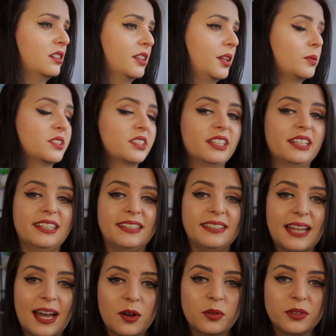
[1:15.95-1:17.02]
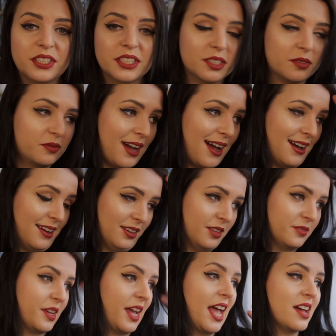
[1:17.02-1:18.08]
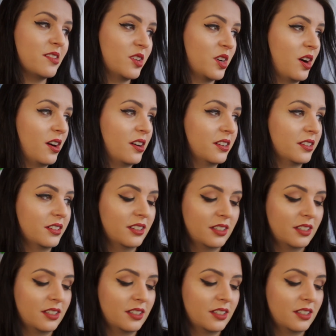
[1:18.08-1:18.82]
That was the loudest van I've ever heard.